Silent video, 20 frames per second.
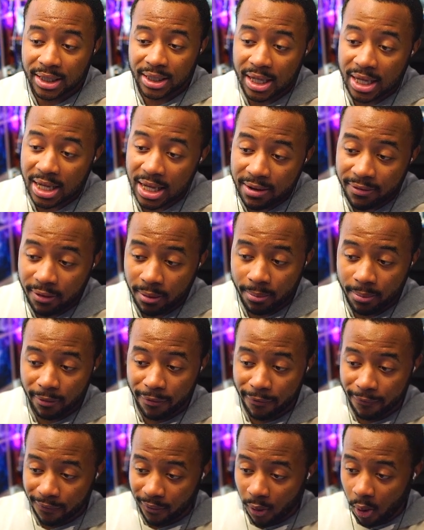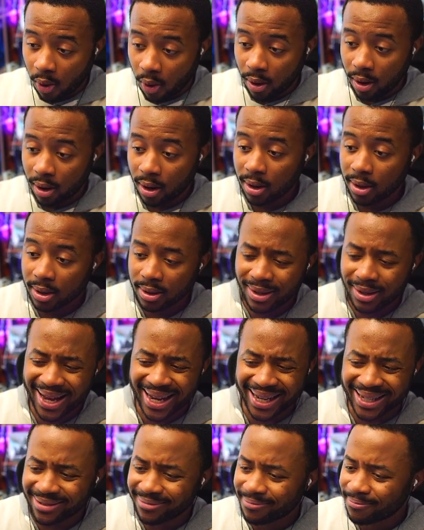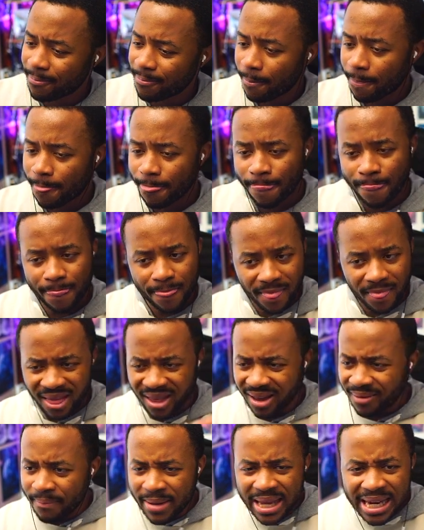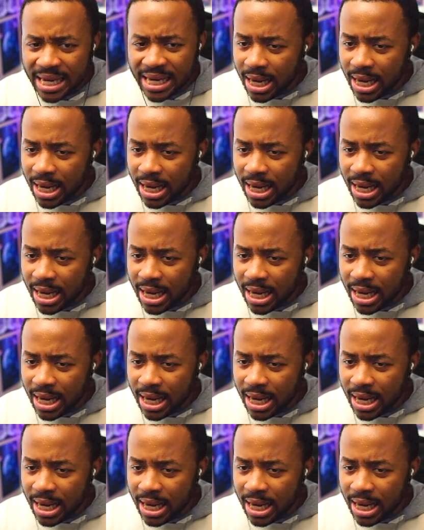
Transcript: even before like many